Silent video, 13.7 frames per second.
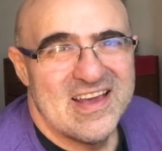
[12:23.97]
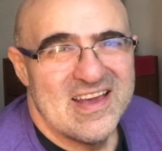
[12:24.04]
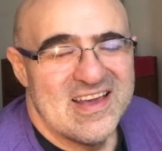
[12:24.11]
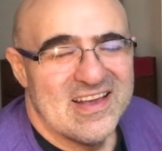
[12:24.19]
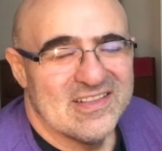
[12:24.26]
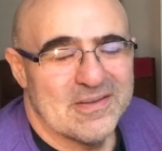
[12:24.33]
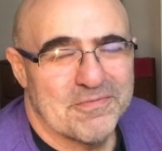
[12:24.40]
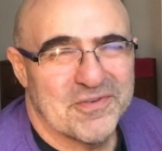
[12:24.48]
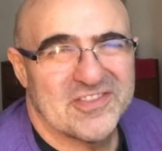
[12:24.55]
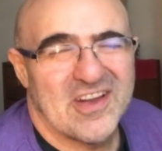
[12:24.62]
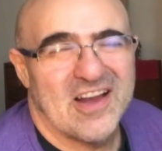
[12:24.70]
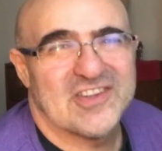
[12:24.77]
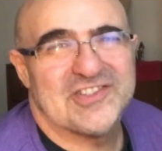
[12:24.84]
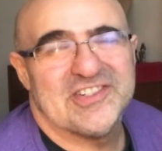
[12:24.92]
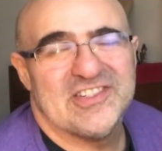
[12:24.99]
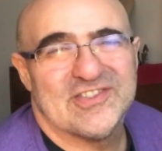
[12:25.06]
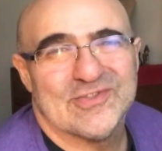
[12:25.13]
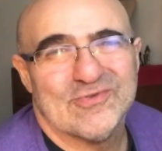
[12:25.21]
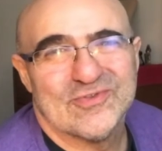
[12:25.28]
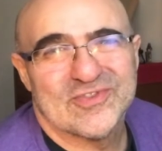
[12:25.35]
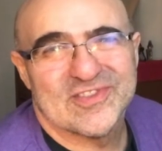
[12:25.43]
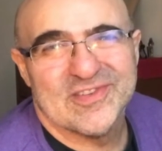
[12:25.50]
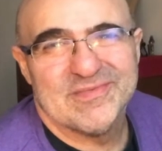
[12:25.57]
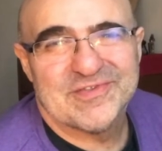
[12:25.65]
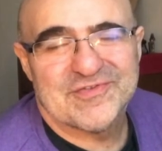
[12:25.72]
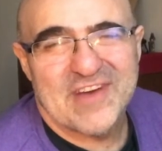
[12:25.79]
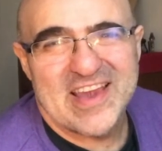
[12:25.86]
The production is
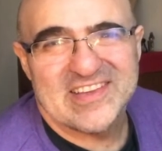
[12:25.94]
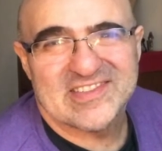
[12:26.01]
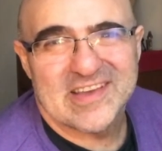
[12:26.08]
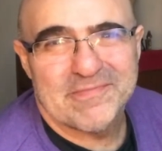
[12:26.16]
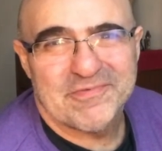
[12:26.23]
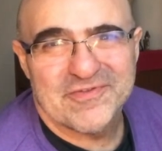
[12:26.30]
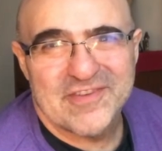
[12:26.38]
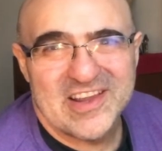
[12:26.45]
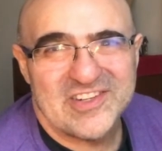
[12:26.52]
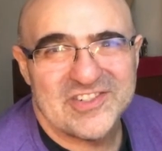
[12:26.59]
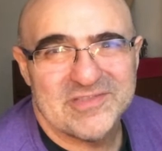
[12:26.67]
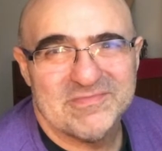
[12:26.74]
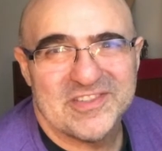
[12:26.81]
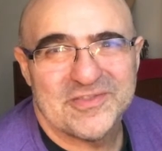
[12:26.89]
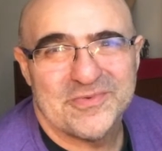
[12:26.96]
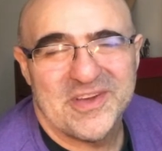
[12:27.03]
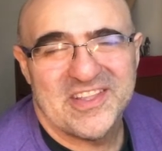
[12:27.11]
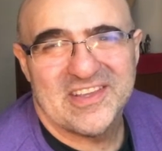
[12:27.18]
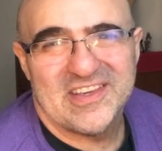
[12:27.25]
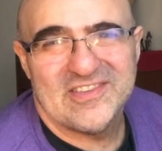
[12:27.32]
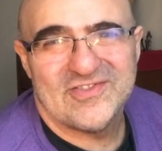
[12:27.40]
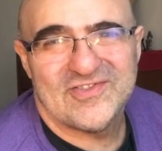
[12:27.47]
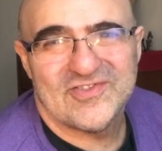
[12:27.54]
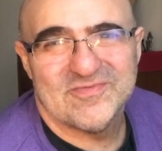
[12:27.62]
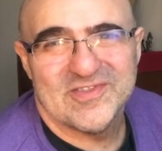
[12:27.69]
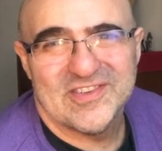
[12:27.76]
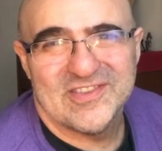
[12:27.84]
awesome. Great separation between the
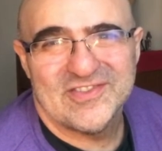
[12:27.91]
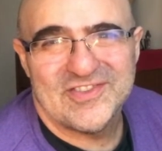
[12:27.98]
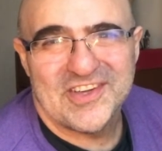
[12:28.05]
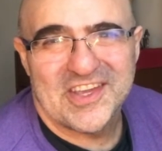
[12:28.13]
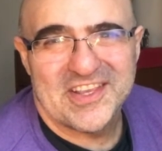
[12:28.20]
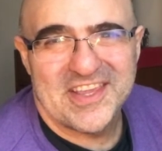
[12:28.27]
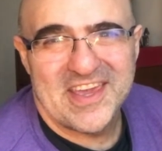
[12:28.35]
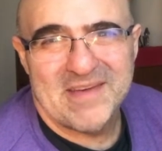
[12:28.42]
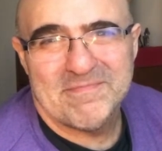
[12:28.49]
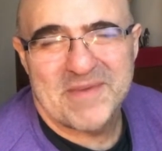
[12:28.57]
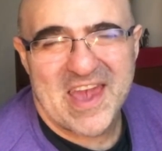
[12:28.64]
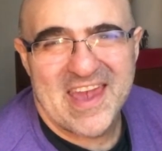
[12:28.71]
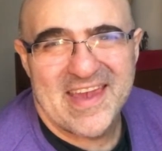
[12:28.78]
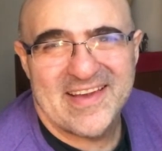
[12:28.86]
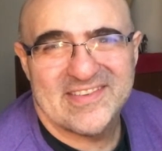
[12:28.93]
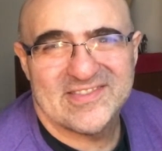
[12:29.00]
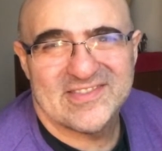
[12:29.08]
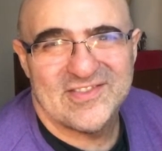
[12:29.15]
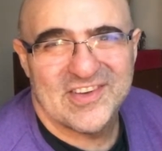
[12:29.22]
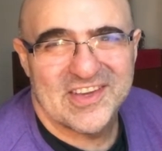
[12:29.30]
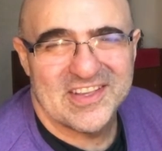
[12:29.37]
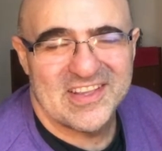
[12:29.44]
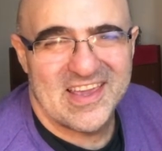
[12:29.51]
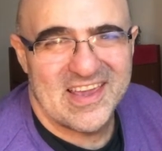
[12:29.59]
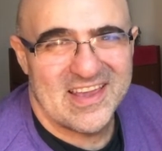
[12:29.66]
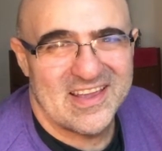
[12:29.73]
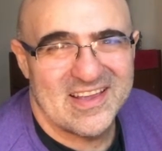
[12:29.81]
instruments. You can hear bass, you can
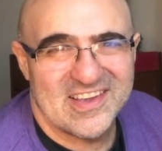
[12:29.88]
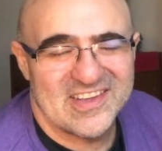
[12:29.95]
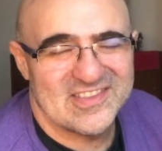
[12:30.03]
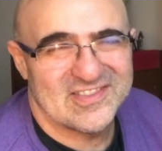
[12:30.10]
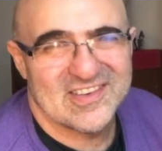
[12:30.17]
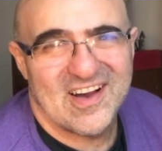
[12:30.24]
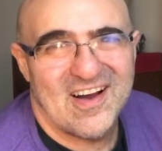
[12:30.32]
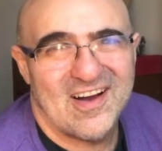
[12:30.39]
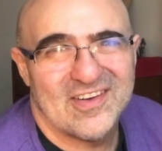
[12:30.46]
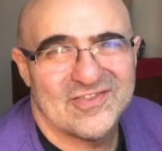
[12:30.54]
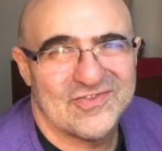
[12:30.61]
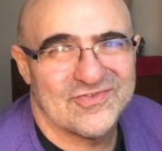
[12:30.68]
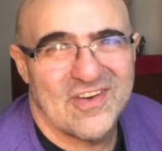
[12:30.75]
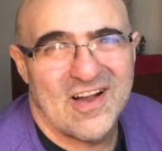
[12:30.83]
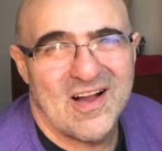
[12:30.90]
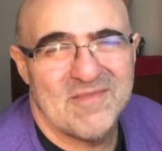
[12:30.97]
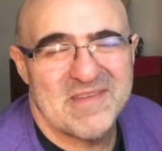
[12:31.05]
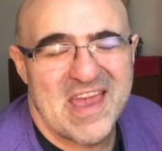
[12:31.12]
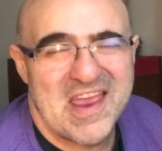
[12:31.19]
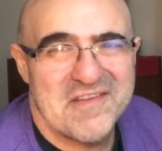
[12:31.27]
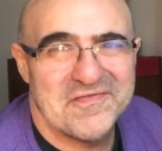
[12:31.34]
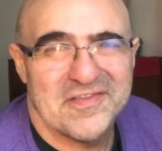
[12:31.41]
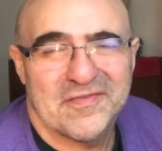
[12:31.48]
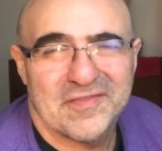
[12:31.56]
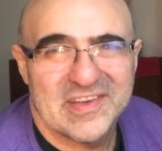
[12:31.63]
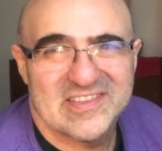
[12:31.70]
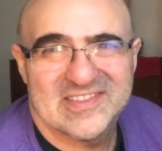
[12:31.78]
hear guitar, drum.
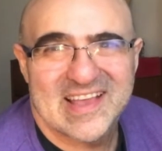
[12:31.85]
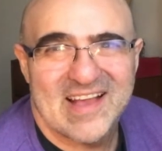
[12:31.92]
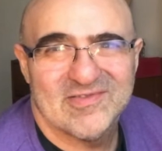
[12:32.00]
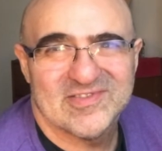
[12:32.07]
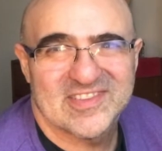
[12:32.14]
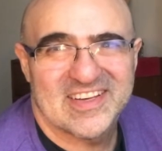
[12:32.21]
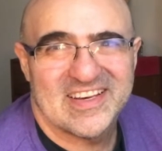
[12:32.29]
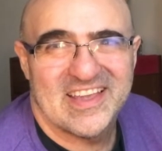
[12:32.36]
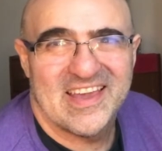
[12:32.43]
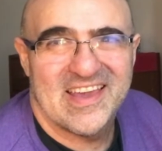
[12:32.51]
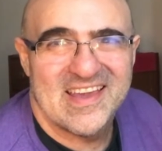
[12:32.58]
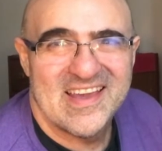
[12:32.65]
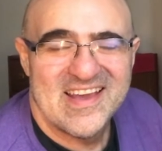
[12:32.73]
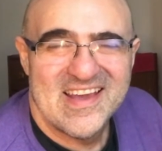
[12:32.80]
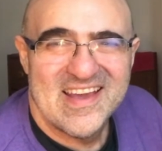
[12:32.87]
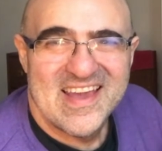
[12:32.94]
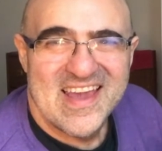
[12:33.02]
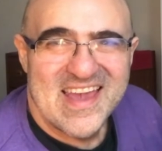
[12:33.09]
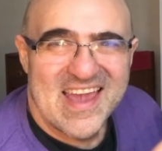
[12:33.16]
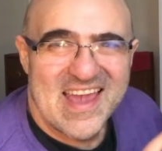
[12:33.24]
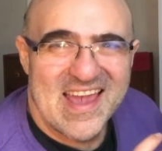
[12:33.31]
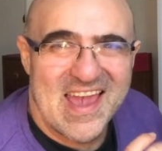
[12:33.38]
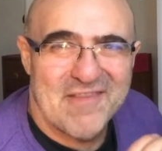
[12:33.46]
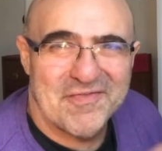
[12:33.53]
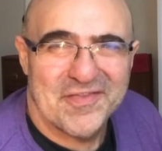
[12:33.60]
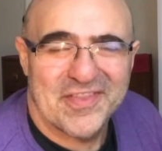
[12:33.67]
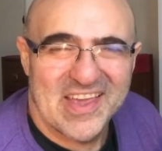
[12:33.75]
Everything sounds clear.
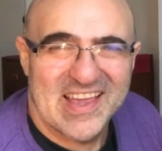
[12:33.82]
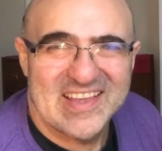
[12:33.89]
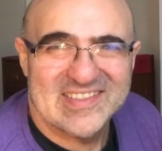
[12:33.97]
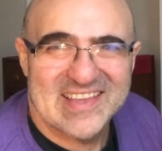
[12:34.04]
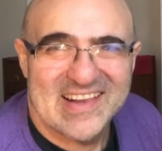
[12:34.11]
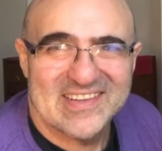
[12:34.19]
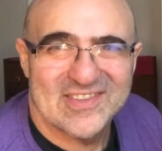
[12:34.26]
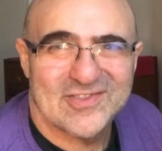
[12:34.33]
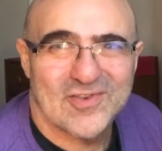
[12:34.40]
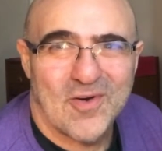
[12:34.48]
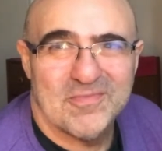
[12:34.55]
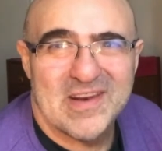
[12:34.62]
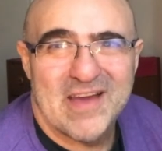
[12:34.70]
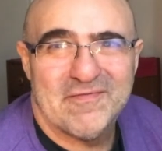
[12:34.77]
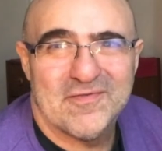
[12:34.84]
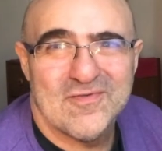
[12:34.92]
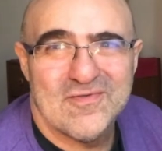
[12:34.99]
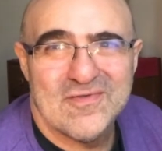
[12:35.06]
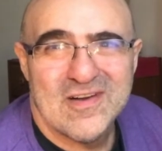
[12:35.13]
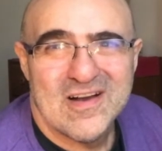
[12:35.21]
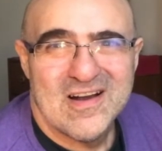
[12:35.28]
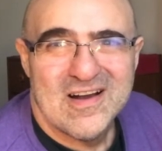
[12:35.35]
Everything is at the top level.